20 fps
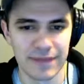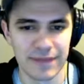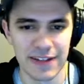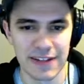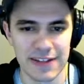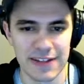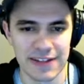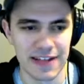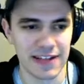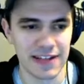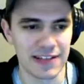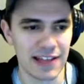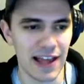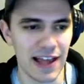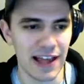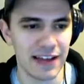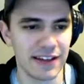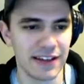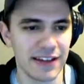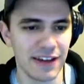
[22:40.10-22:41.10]
This guy's
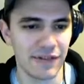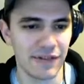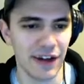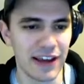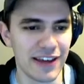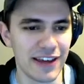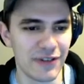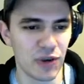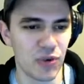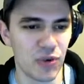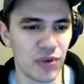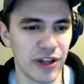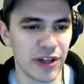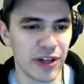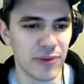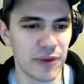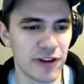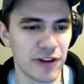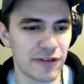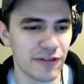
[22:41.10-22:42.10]
like, if I give it really
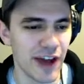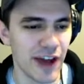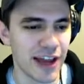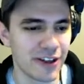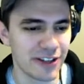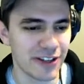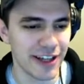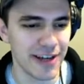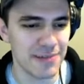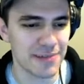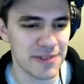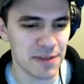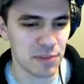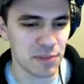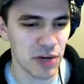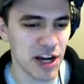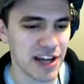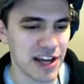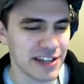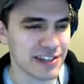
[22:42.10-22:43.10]
weird file names, it
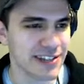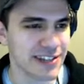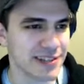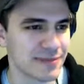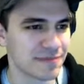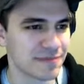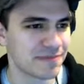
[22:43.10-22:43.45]
breaks.